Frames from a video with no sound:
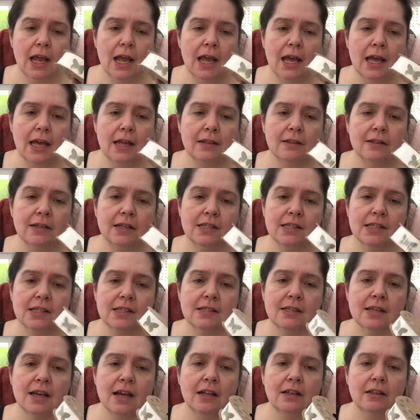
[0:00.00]
And that's
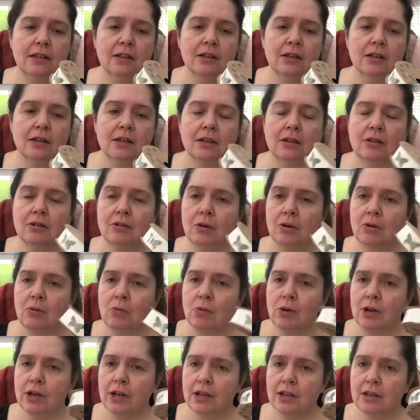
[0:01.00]
exactly uh,
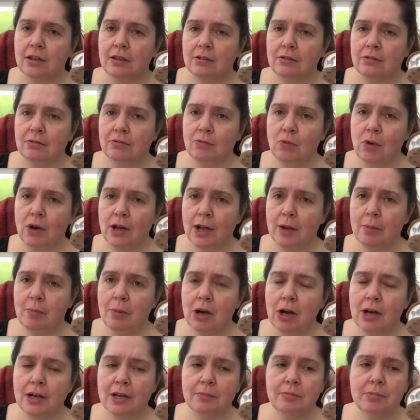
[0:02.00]
what I why I
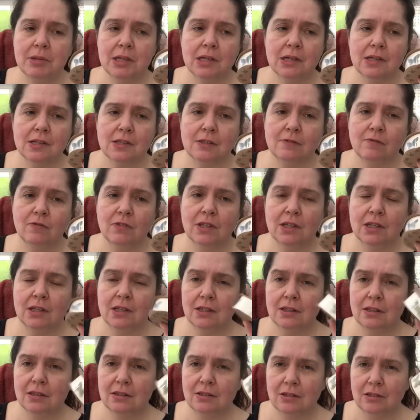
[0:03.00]
bought it because of
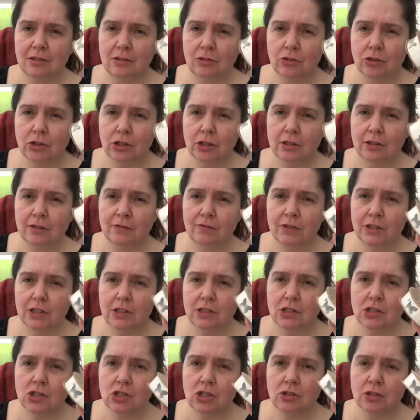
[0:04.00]
the, the look, the
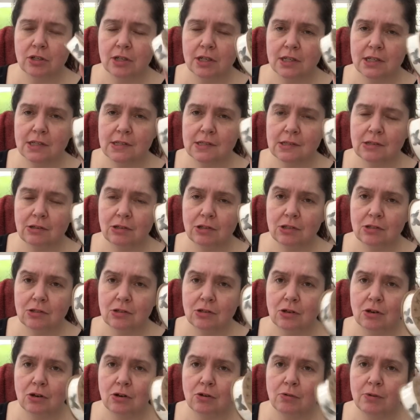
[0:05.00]
vintage look, and it's going
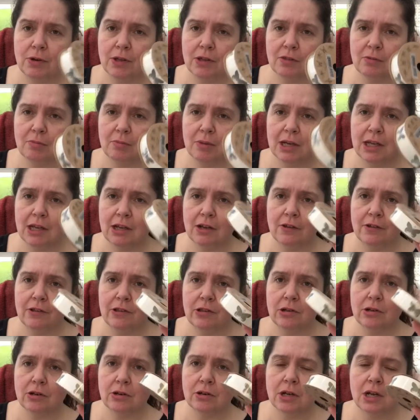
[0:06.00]
to go with my
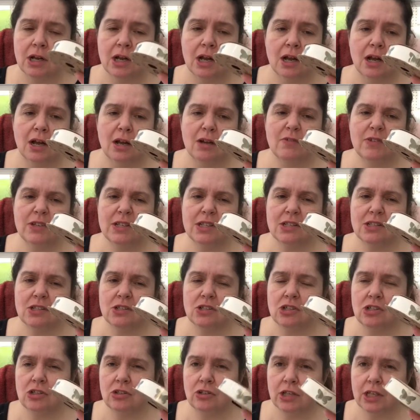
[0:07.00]
other
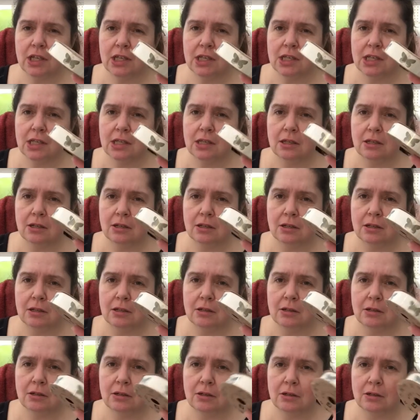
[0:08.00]
vintage looking
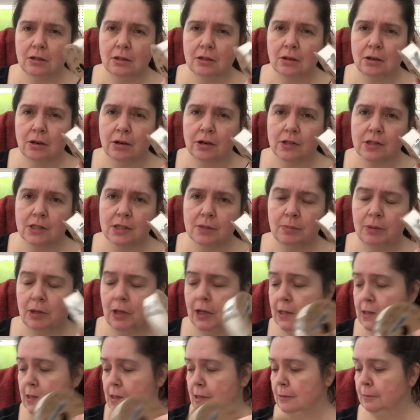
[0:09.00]
uh, art
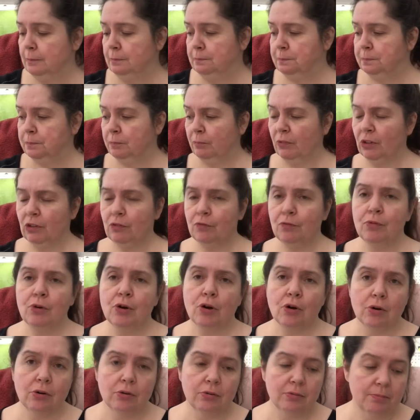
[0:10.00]
supplies
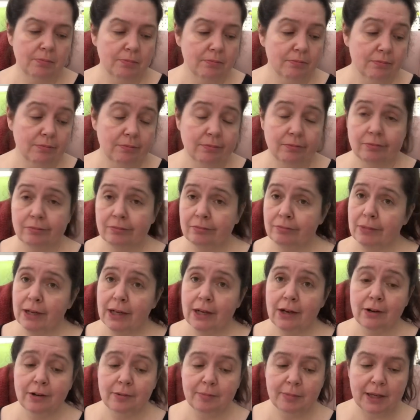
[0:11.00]
for
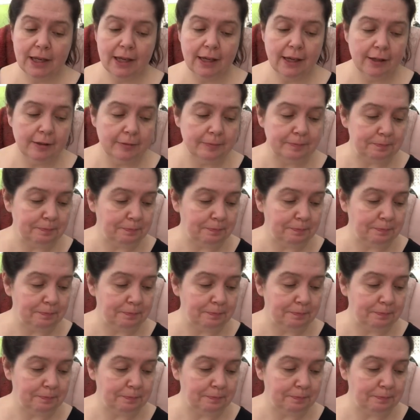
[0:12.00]
my art making.